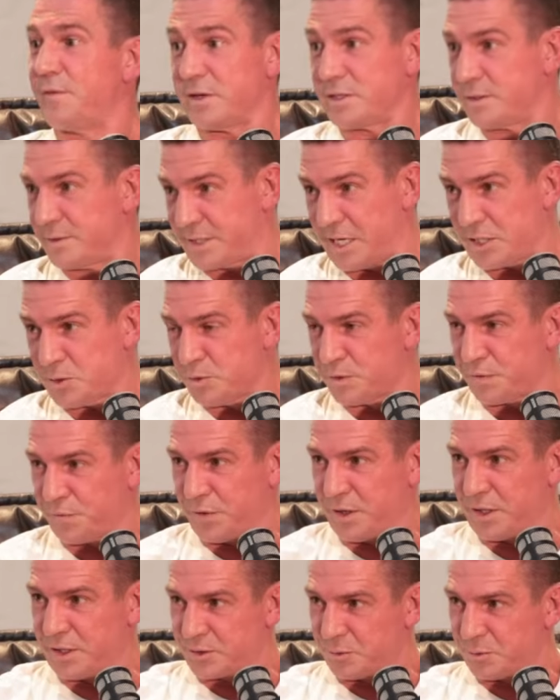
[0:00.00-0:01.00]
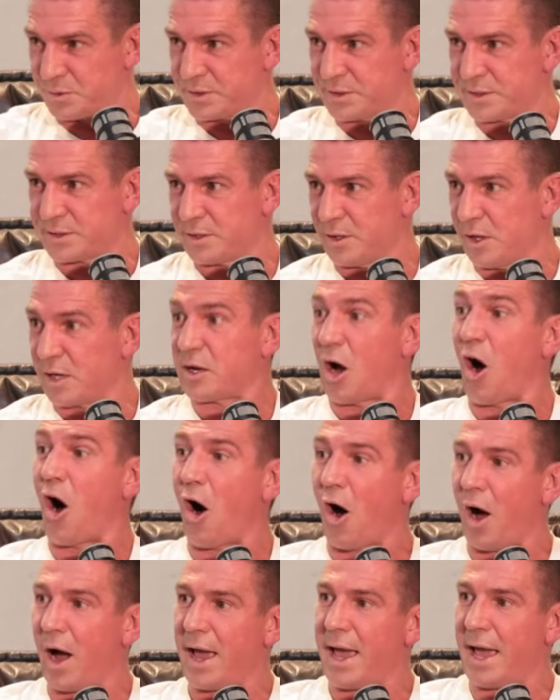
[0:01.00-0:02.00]
The session was finished. It was just like,
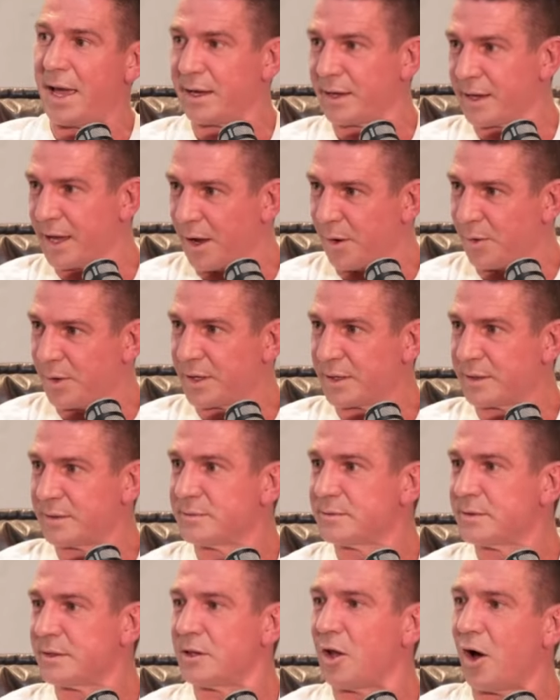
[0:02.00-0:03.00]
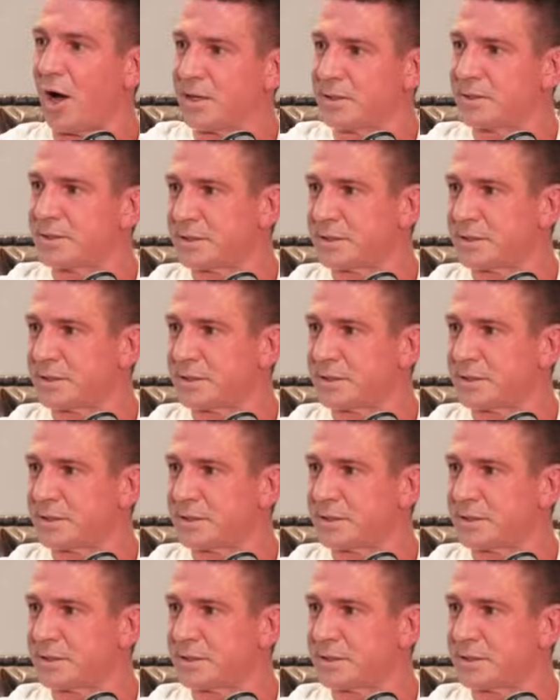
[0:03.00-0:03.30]
"Hi, how you going? Light